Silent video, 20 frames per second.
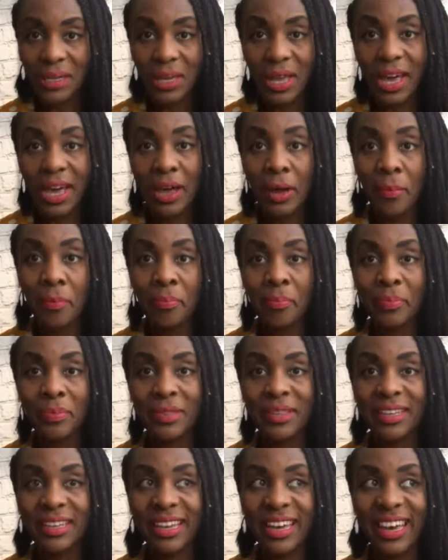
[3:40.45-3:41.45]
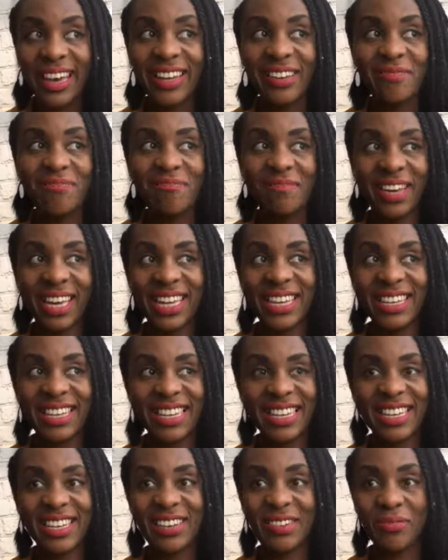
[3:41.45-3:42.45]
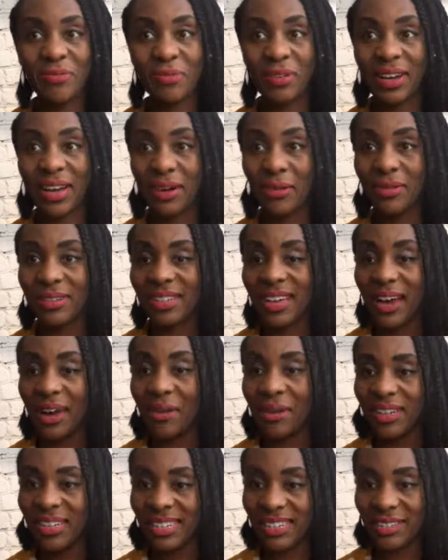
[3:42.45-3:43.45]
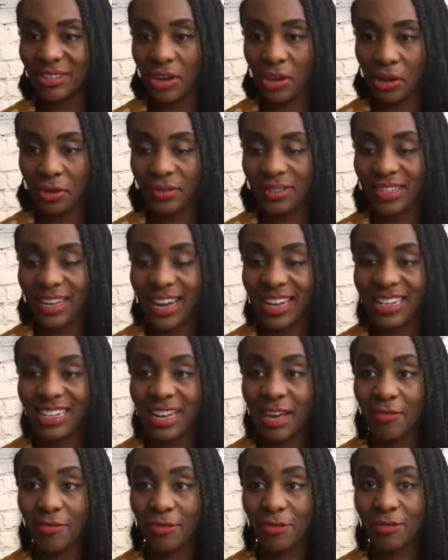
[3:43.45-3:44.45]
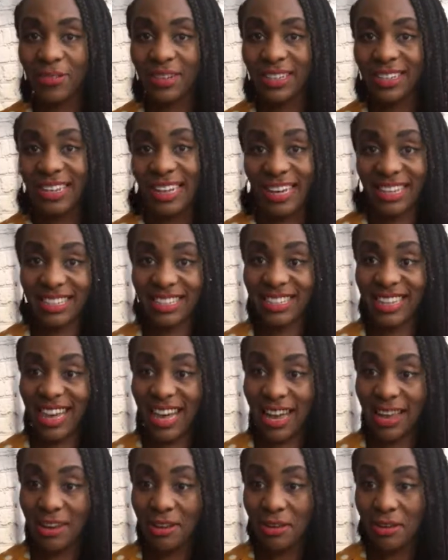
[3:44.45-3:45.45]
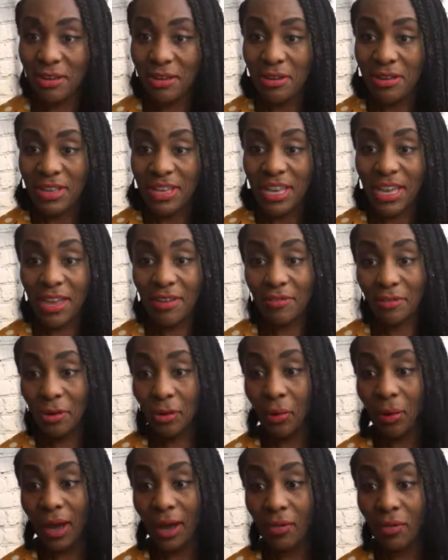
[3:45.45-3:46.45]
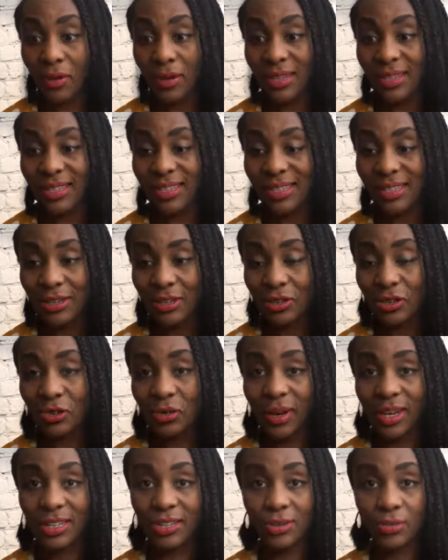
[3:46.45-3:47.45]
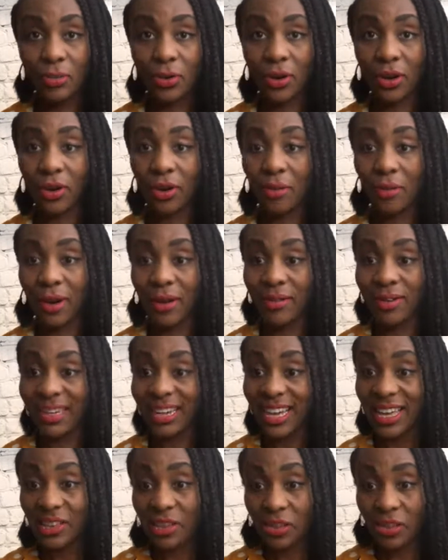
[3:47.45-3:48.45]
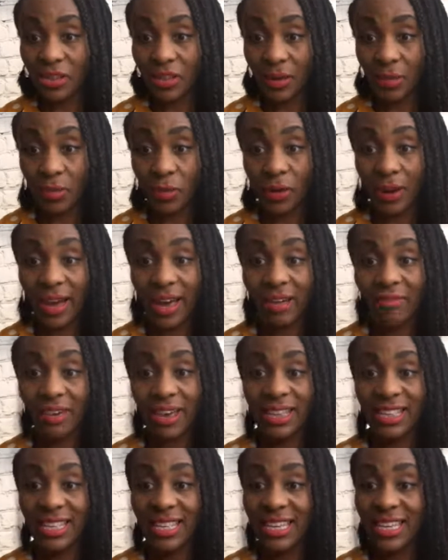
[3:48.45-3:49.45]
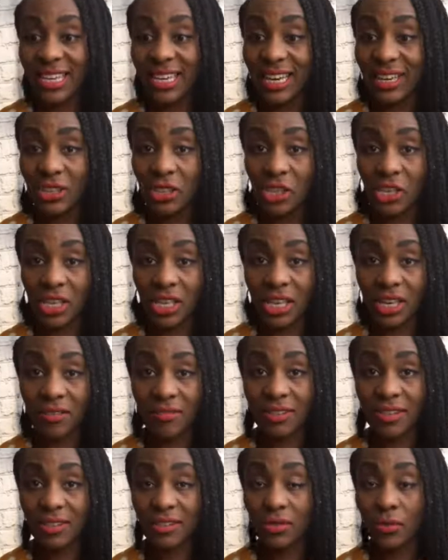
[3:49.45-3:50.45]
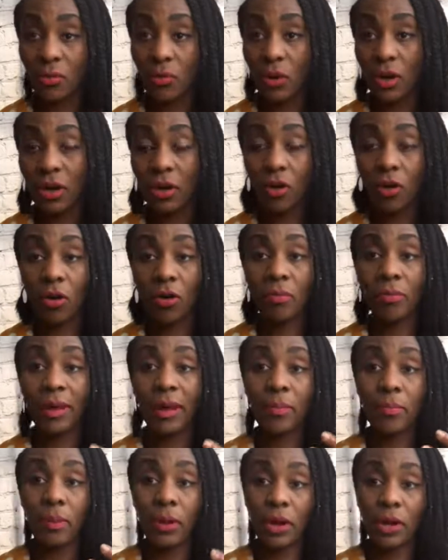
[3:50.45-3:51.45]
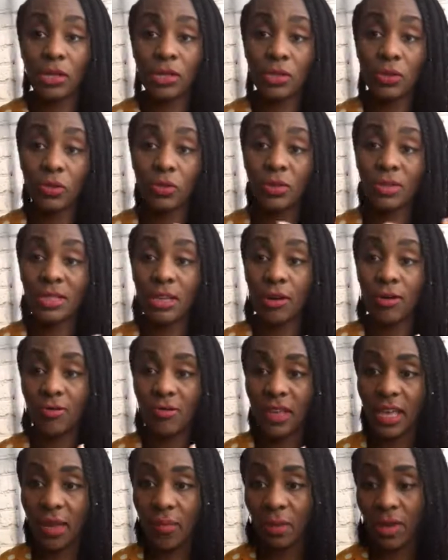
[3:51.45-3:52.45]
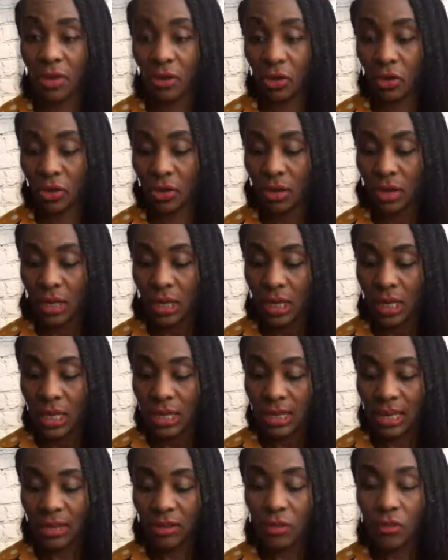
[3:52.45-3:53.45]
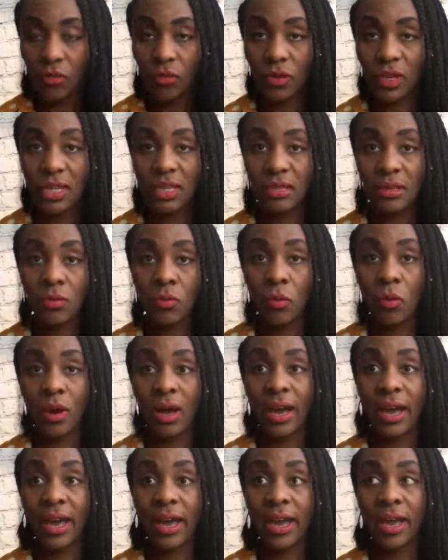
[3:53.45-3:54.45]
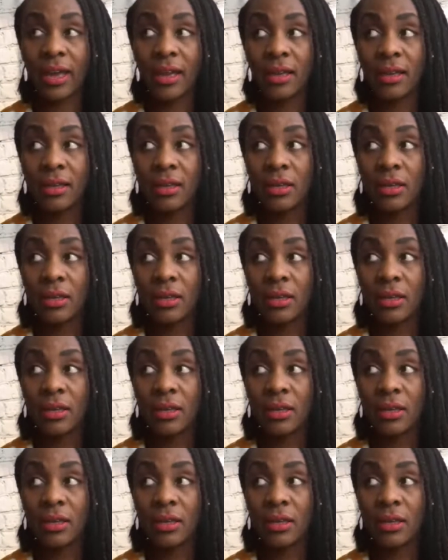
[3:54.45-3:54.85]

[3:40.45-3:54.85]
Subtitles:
And mainly when I was hiring this coach, I never realized that even though I was trying to work on my relationship, what I've actually achieved is to work on my personal self-image. Now, the reason why